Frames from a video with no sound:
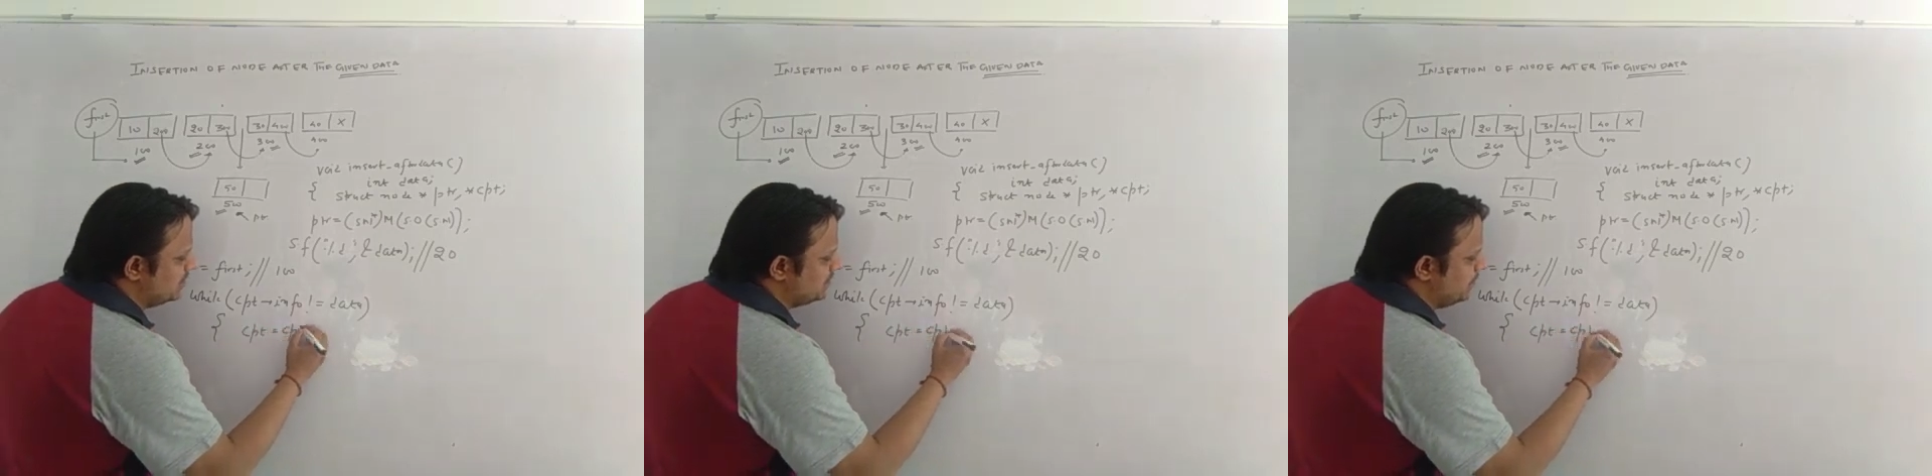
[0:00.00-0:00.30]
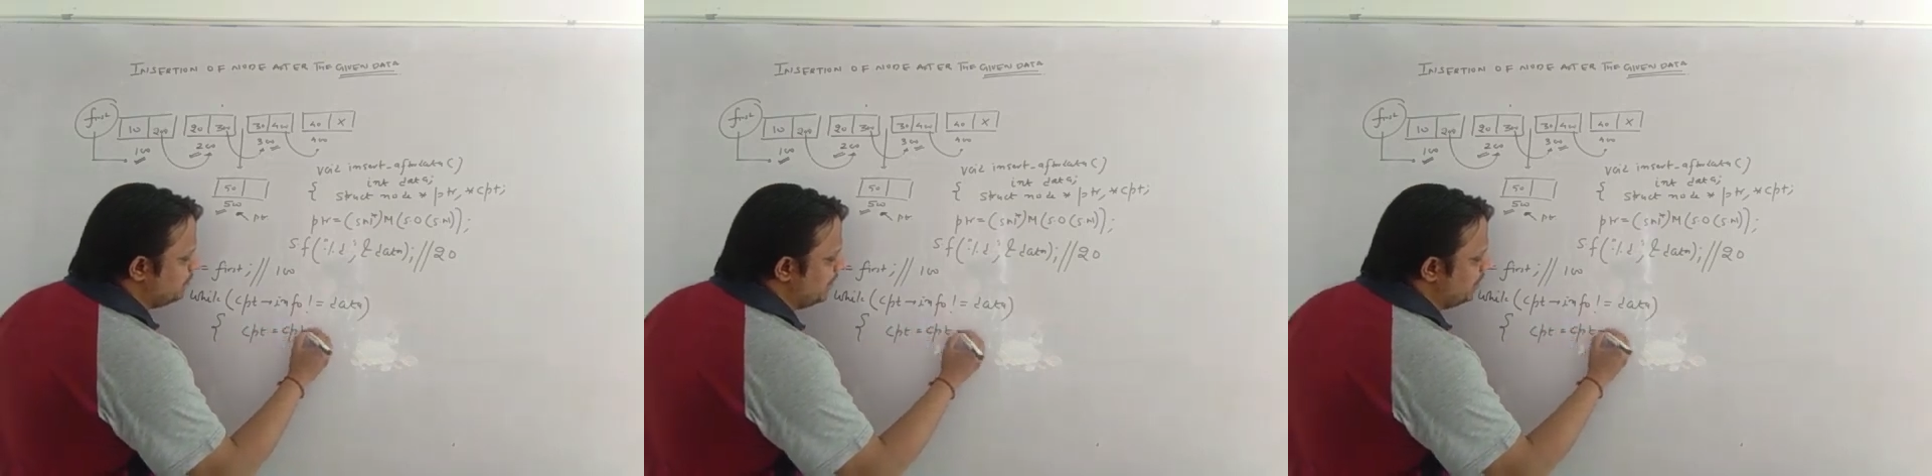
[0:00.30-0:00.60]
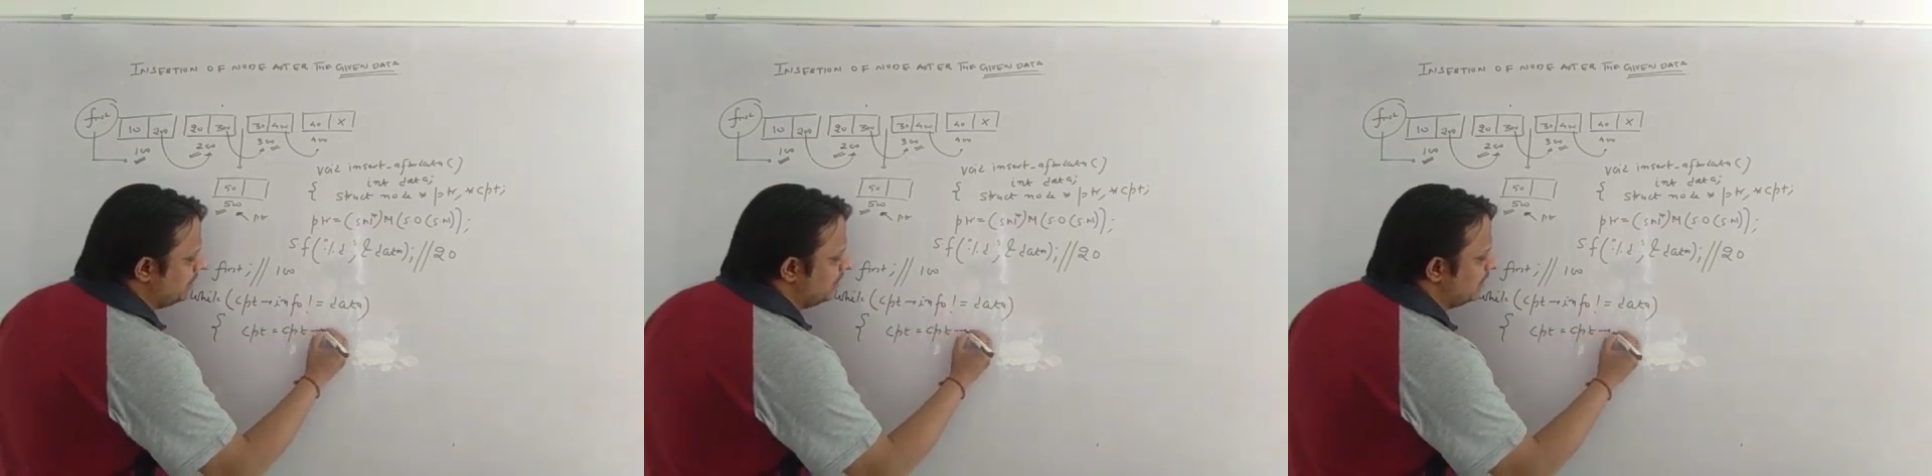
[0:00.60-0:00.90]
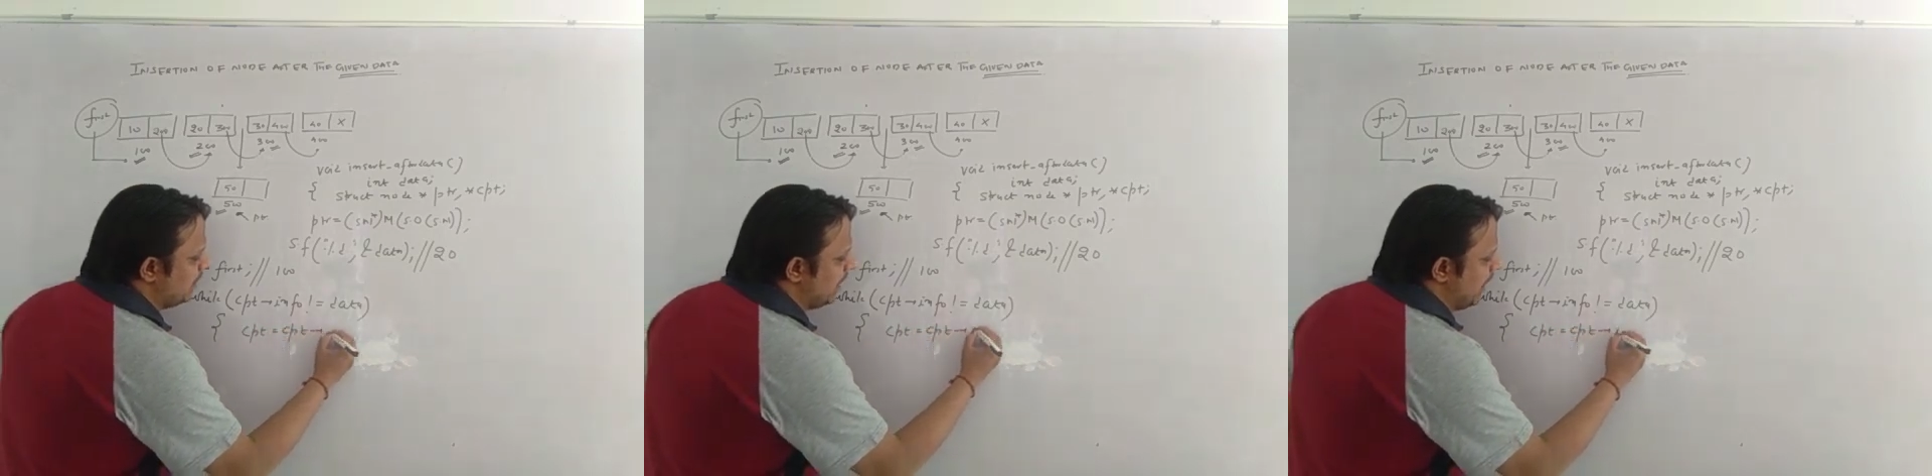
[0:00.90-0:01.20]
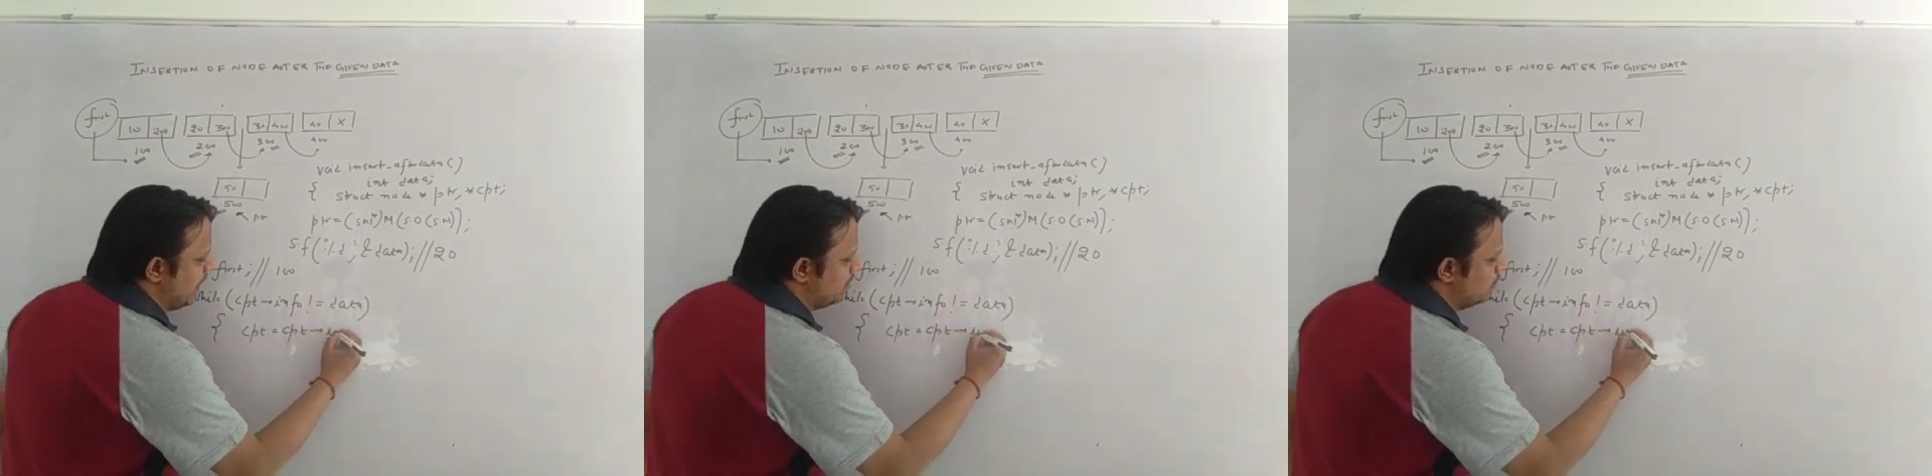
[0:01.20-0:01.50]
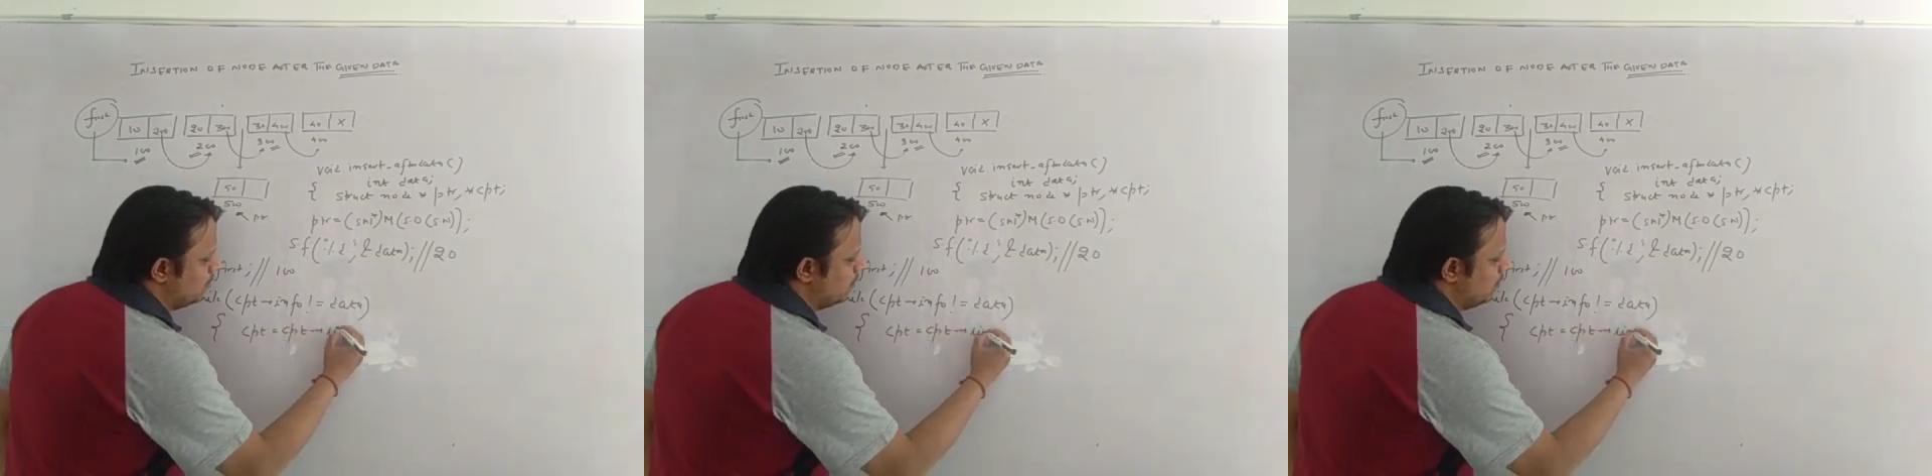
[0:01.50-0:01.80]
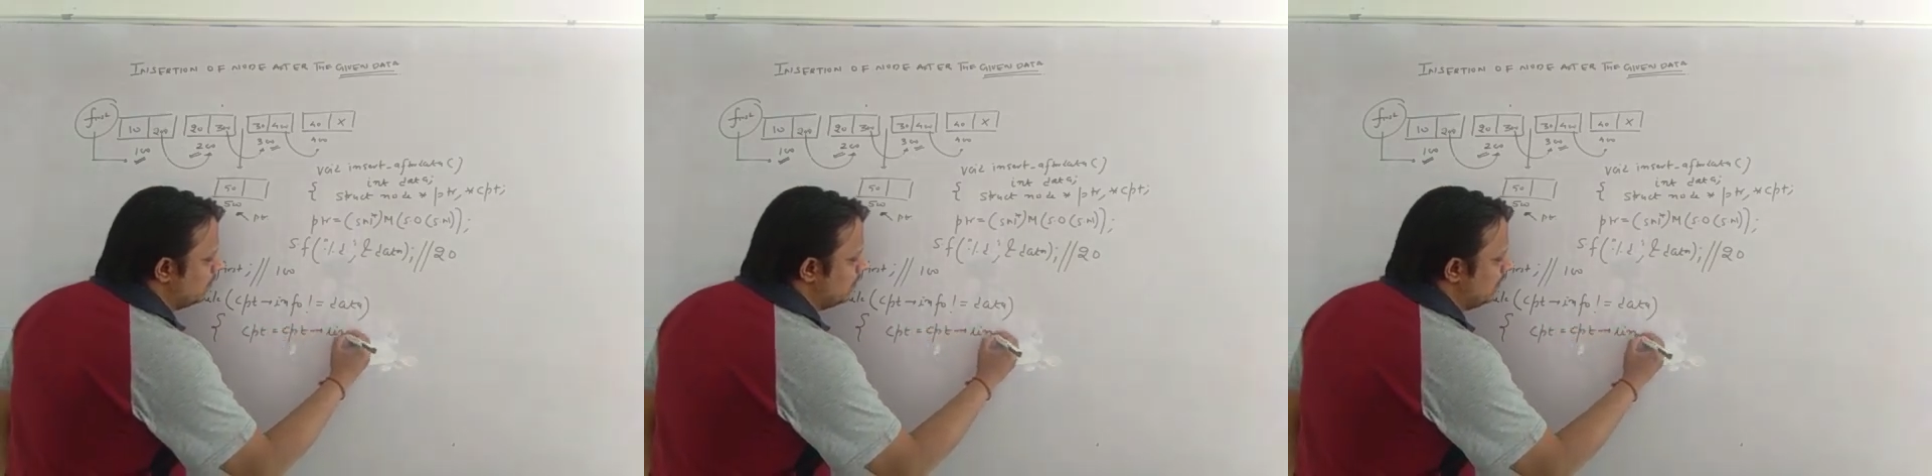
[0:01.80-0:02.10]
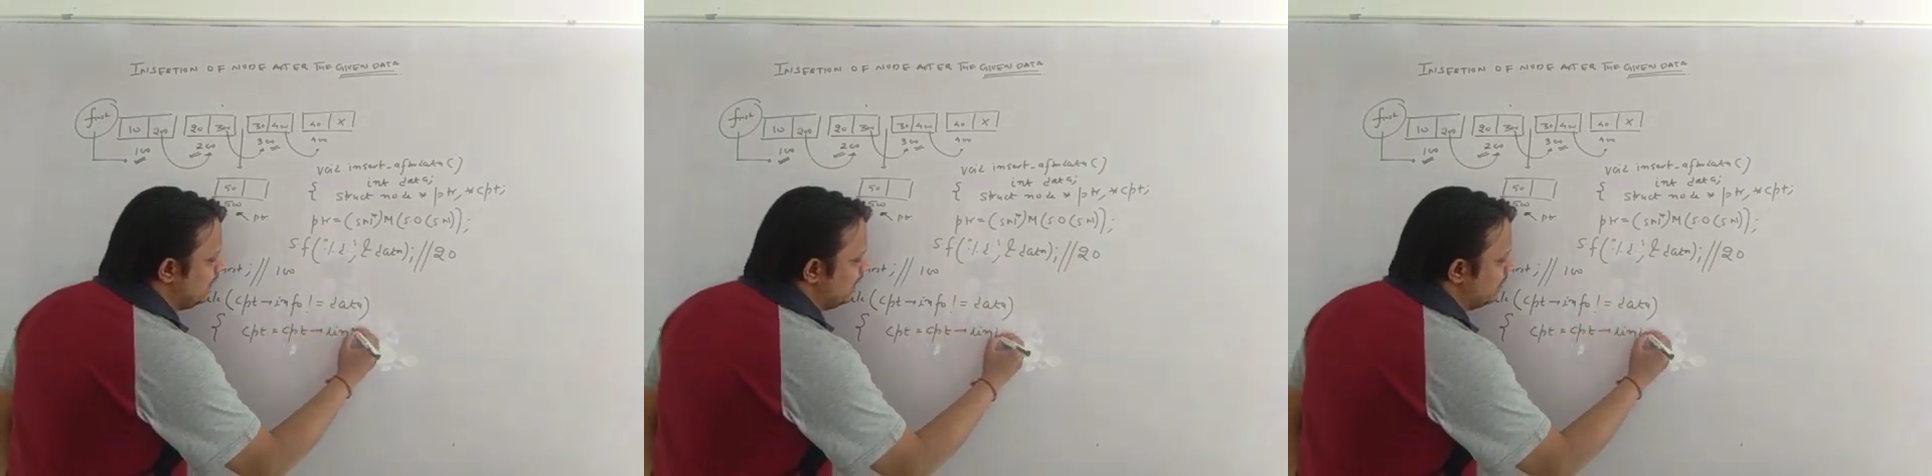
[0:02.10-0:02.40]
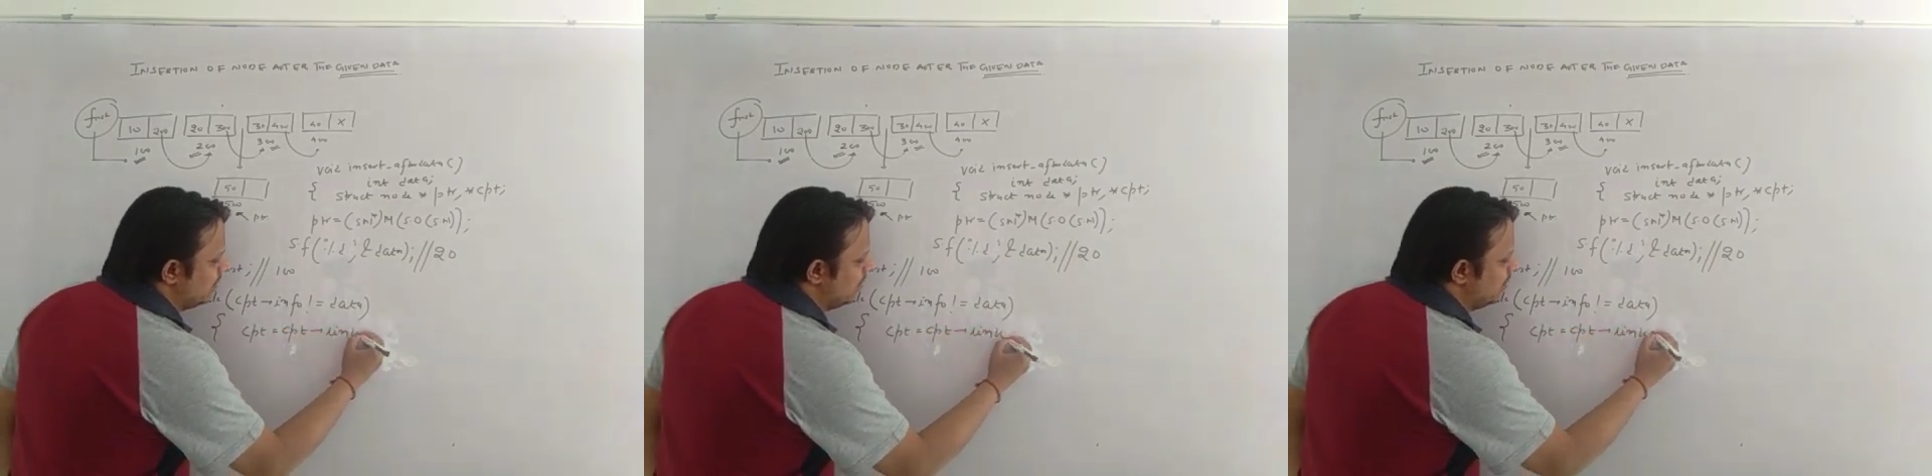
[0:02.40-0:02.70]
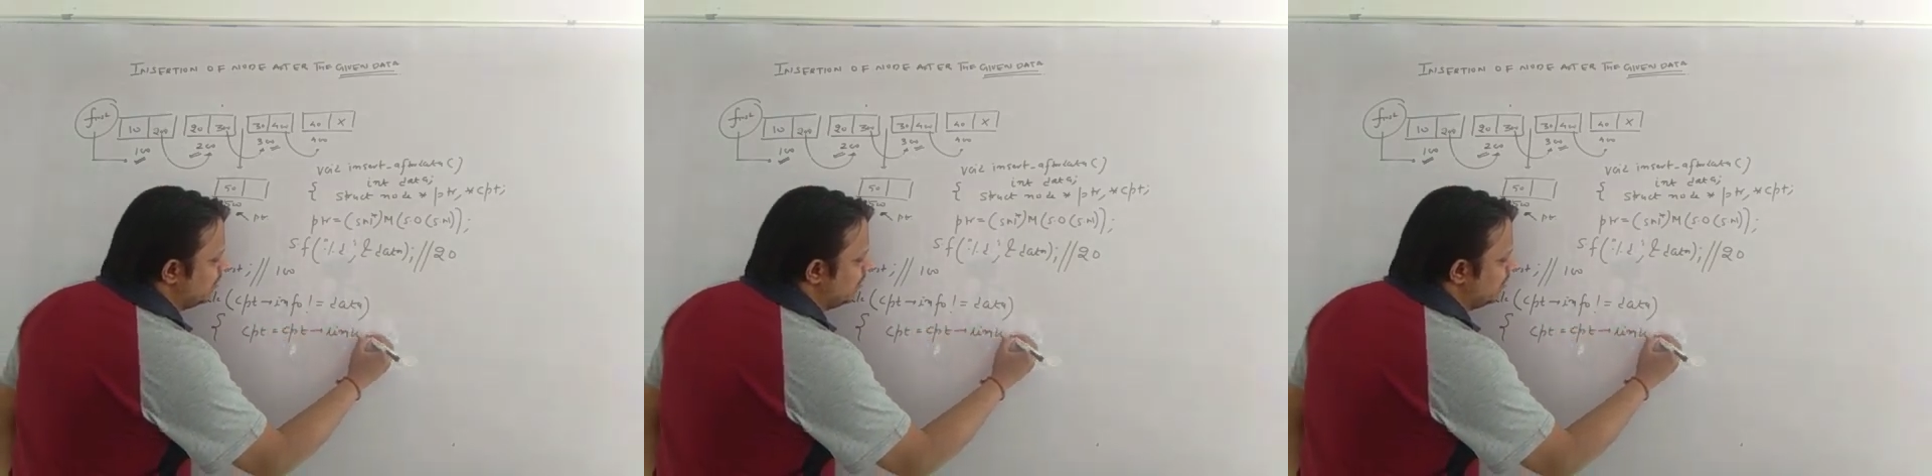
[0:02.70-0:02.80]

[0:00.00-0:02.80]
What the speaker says: CPT arrow link.